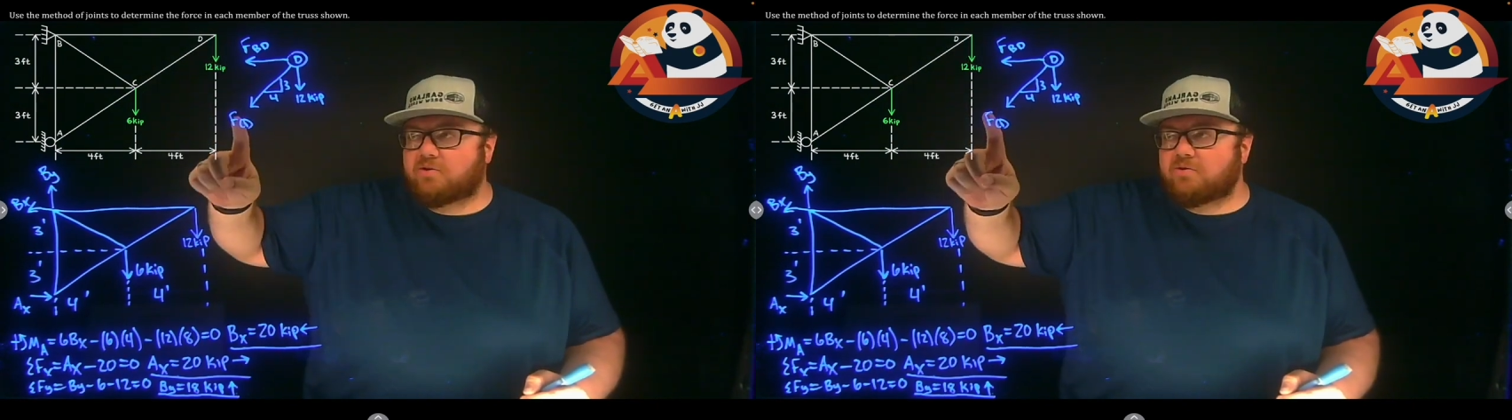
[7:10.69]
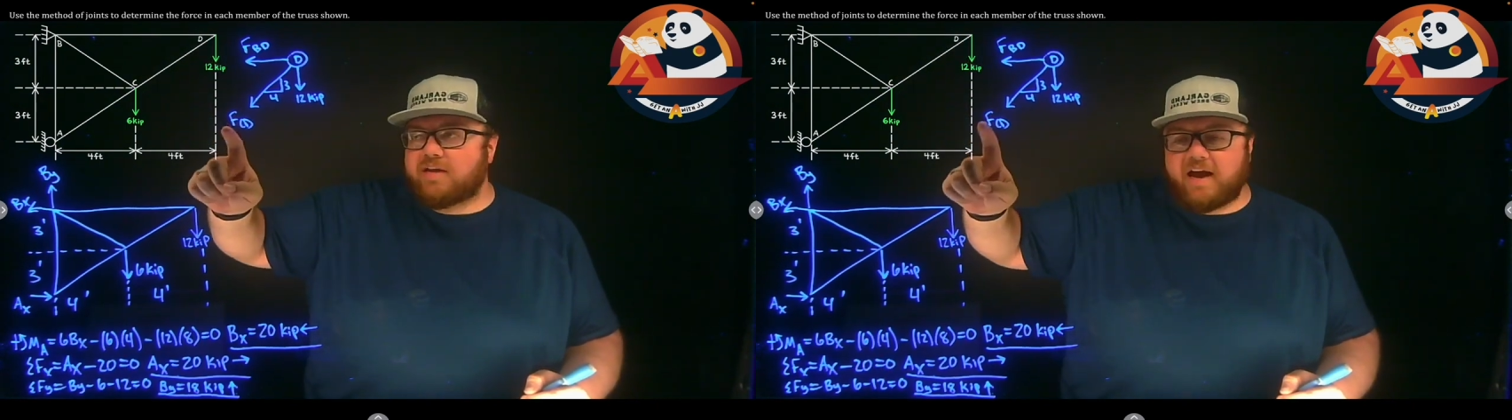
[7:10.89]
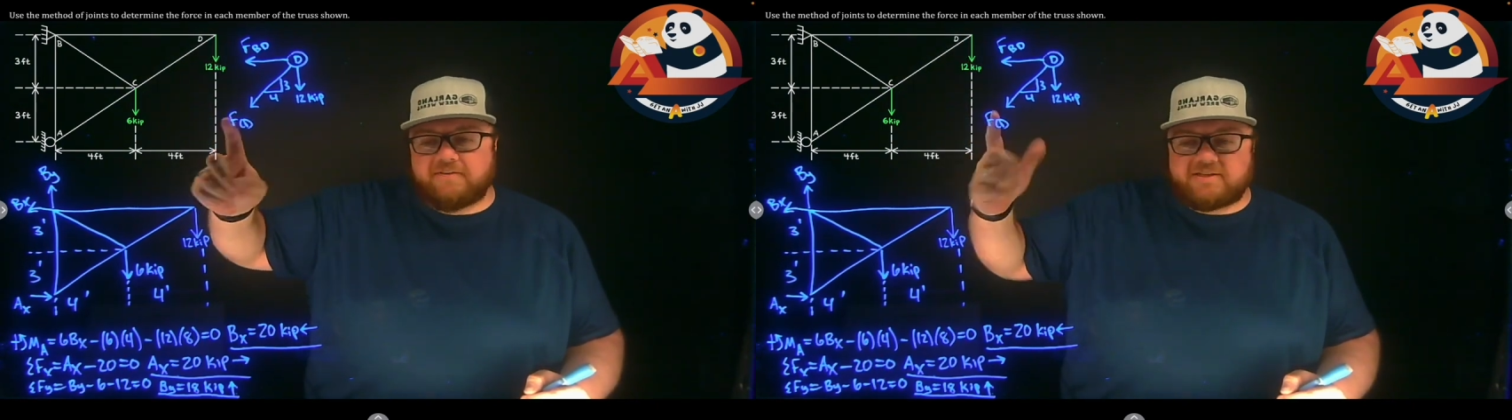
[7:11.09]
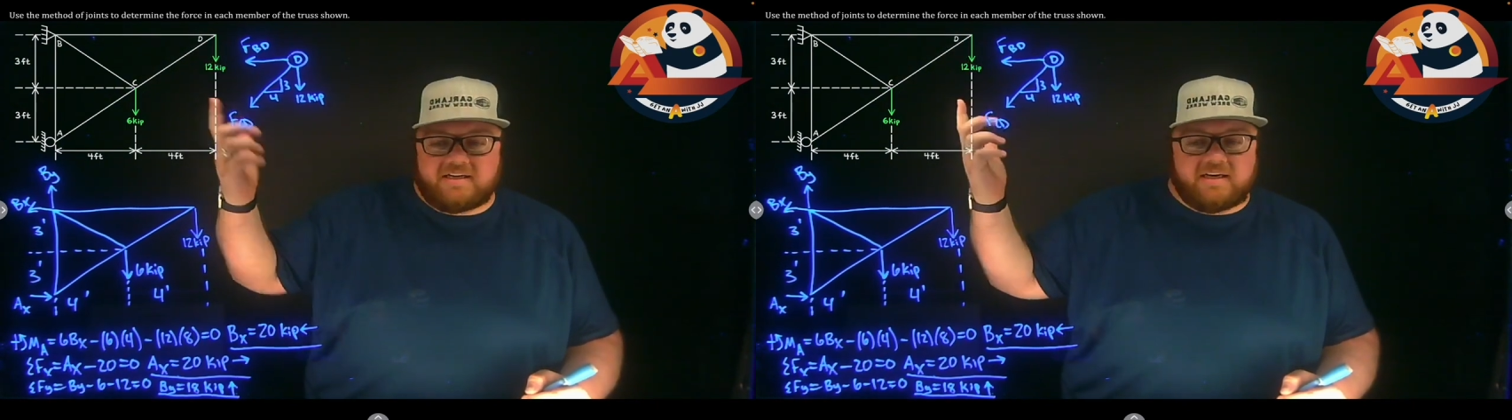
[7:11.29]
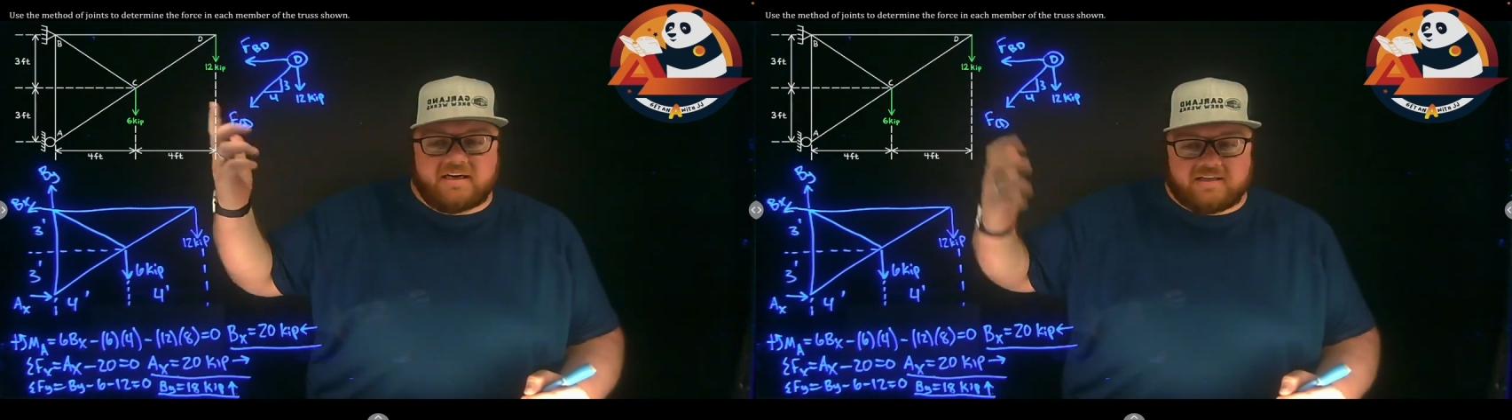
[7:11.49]
Only
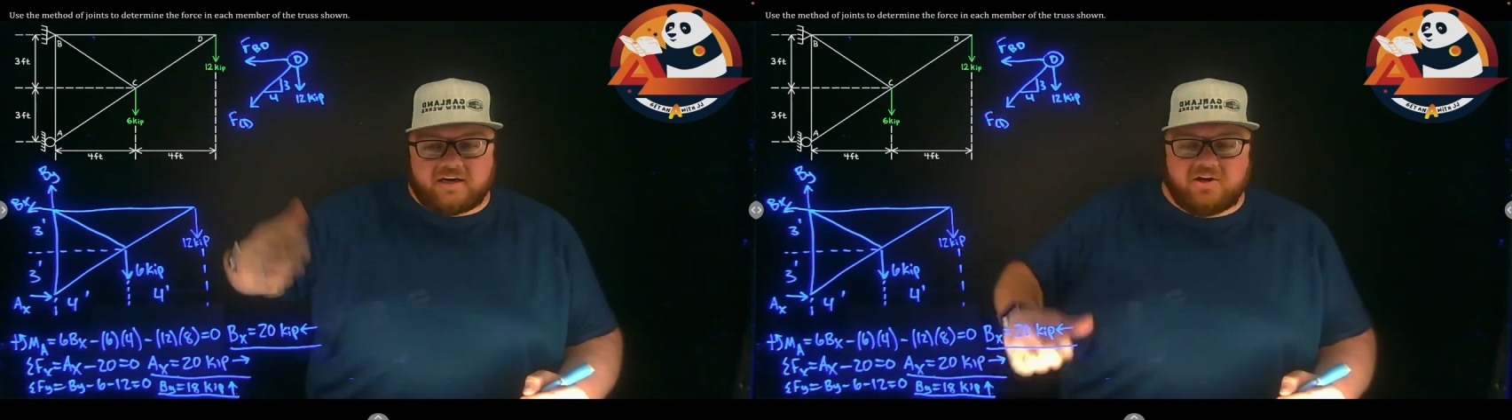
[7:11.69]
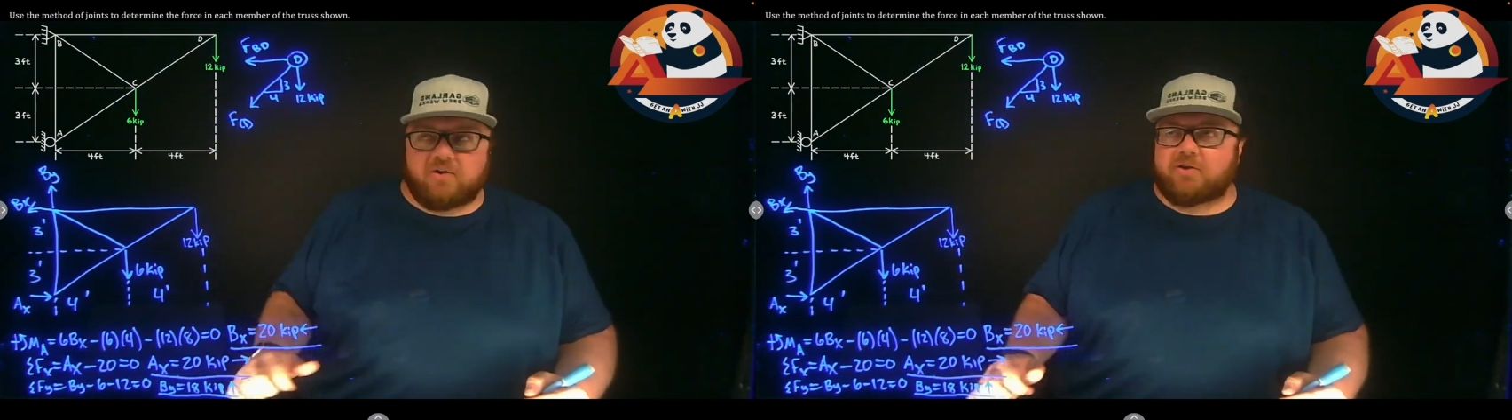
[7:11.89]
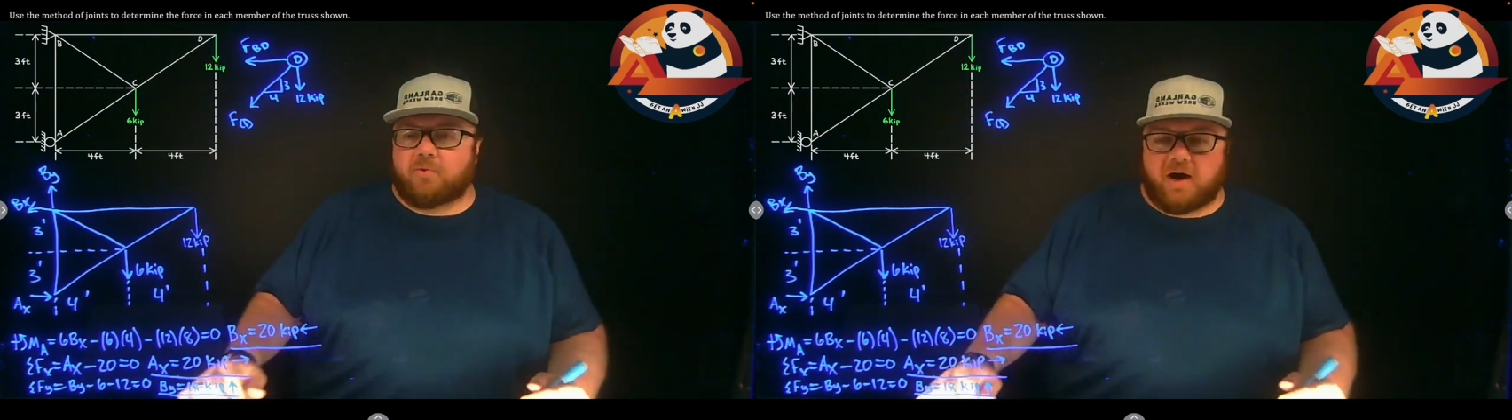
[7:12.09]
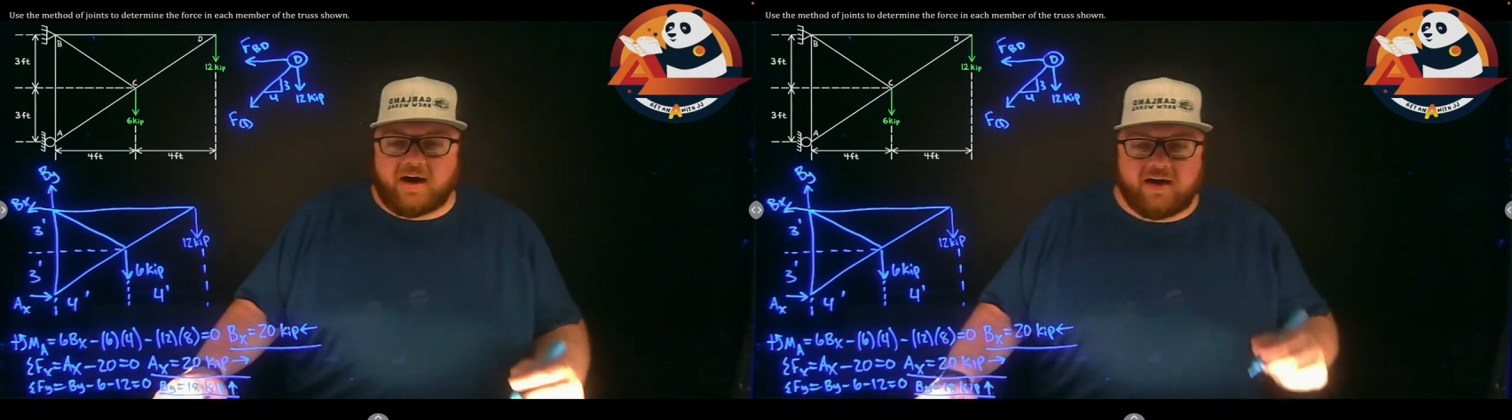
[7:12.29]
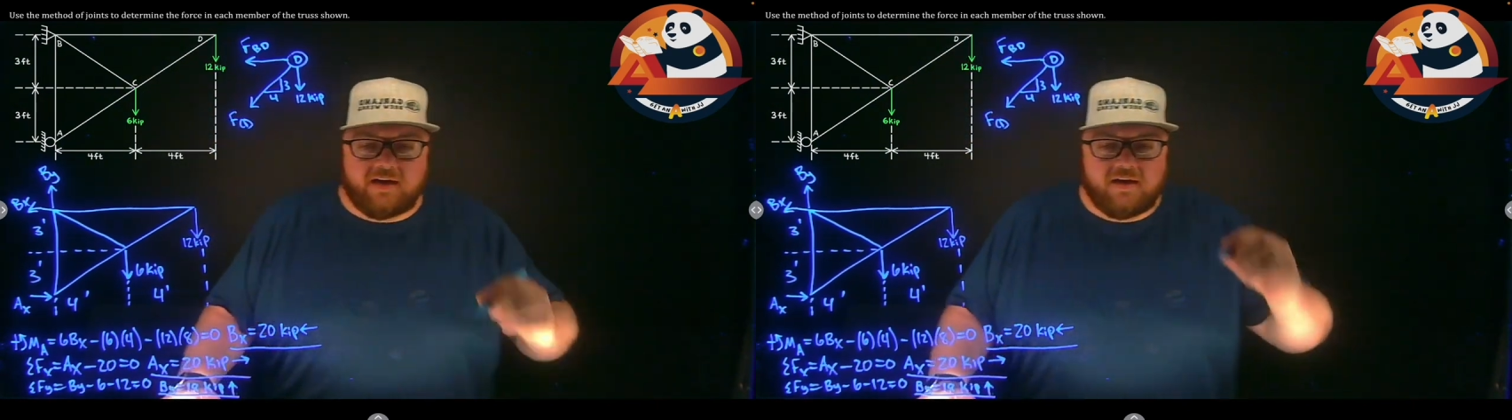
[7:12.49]
FCD is unknown in the
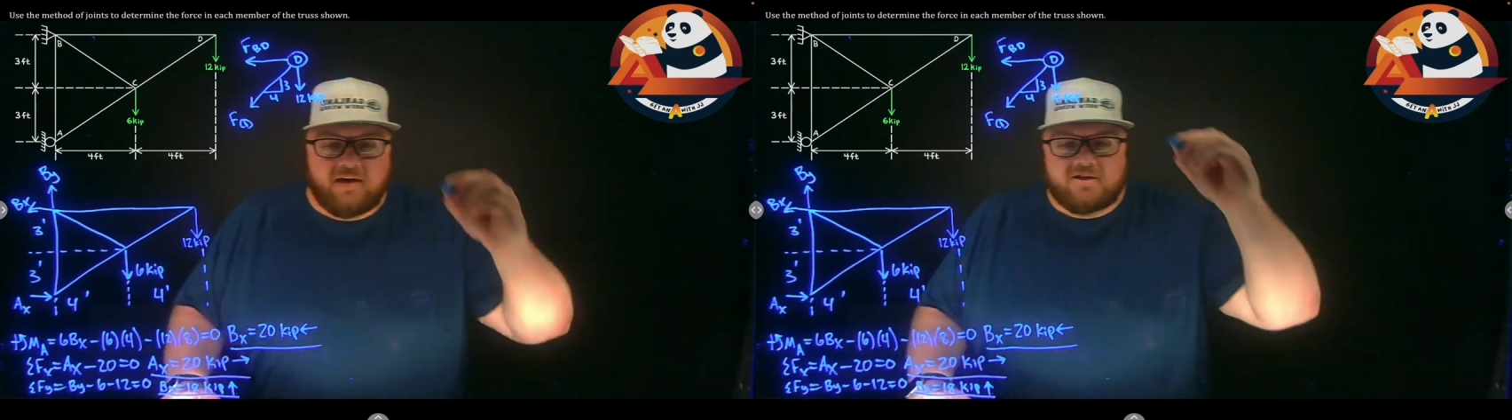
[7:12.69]
y.